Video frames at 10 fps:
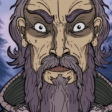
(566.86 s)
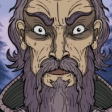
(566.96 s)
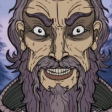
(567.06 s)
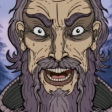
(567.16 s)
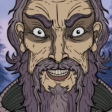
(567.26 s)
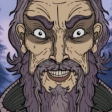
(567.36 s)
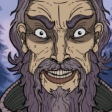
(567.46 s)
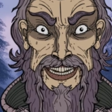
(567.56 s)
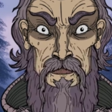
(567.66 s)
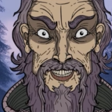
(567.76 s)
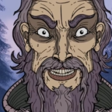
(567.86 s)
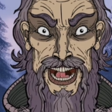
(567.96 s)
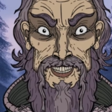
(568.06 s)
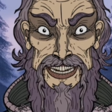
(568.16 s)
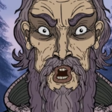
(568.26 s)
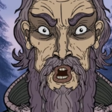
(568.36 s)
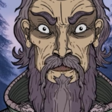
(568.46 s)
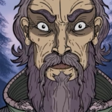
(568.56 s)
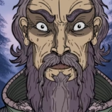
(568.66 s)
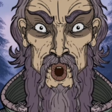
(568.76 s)
By the late 20th
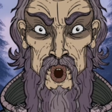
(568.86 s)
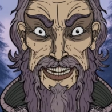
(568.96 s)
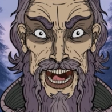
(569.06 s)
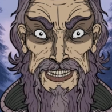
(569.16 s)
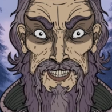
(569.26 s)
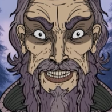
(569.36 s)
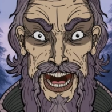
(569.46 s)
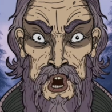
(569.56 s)
and early 21st